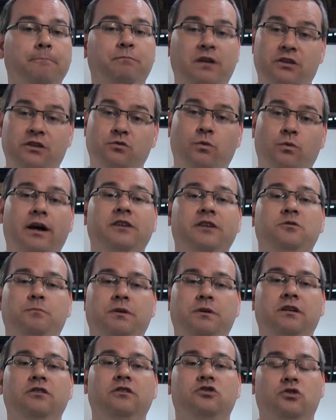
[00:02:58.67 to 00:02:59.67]
That's why it's
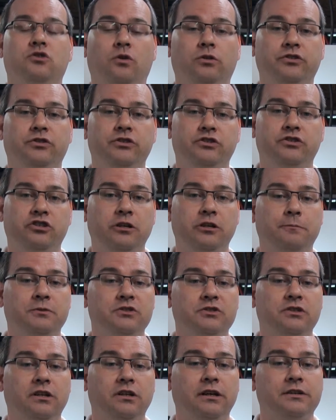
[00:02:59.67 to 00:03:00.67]
being sold as cheap
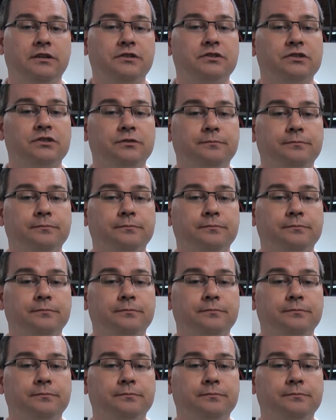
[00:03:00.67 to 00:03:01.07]
as it is.